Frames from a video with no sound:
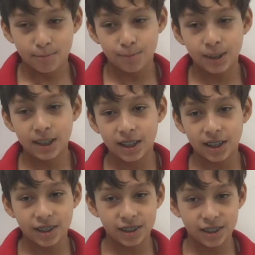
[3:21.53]

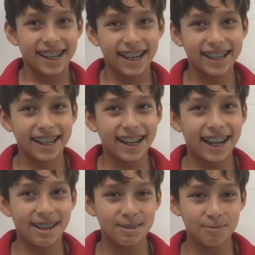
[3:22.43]
because I can't
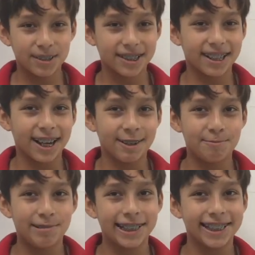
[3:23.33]
have them because I
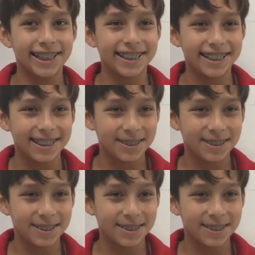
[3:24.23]
have braces.